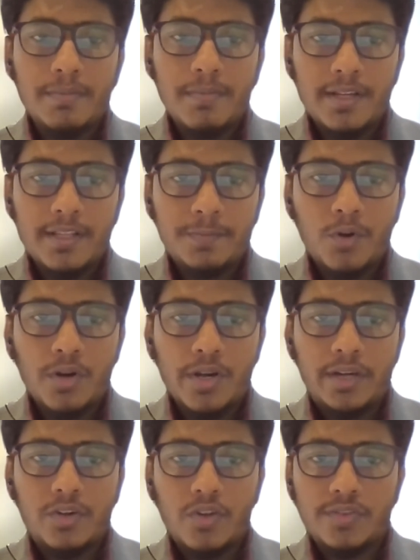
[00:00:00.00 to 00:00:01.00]
money sport
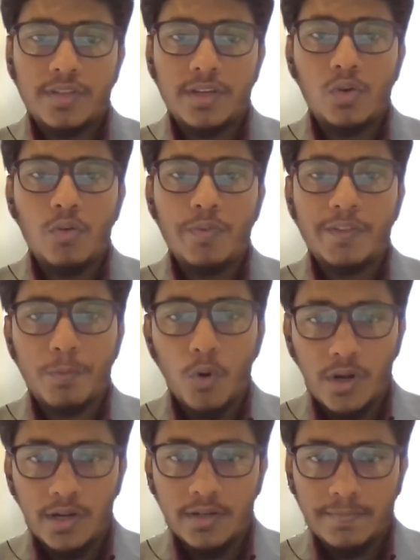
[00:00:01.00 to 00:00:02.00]
across the globe is
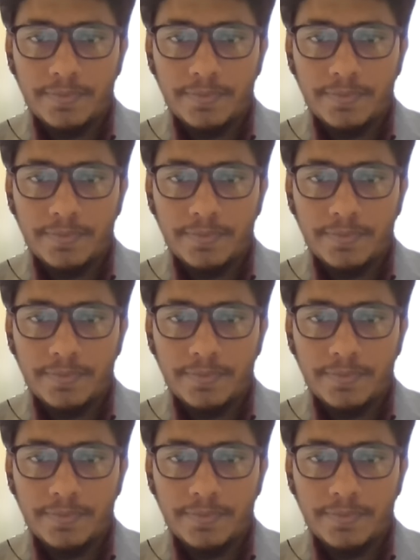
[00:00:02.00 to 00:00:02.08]
poker.